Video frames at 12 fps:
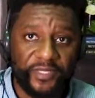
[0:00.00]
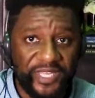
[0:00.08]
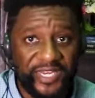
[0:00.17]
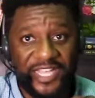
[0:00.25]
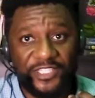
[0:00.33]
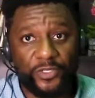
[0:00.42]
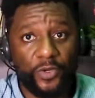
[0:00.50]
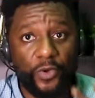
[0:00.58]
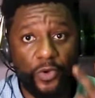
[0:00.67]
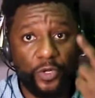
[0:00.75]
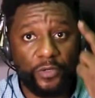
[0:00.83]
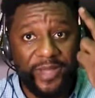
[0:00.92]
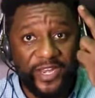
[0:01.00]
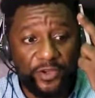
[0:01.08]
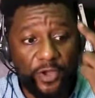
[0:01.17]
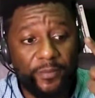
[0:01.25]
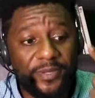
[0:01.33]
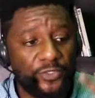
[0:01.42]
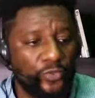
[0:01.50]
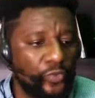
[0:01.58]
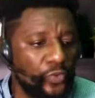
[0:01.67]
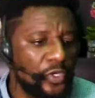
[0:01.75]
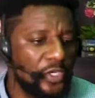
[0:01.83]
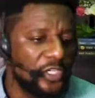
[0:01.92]
But then that's not all. My number
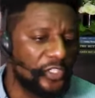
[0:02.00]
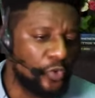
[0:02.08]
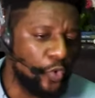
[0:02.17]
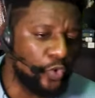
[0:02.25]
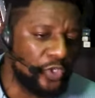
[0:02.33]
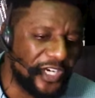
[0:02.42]
two is Go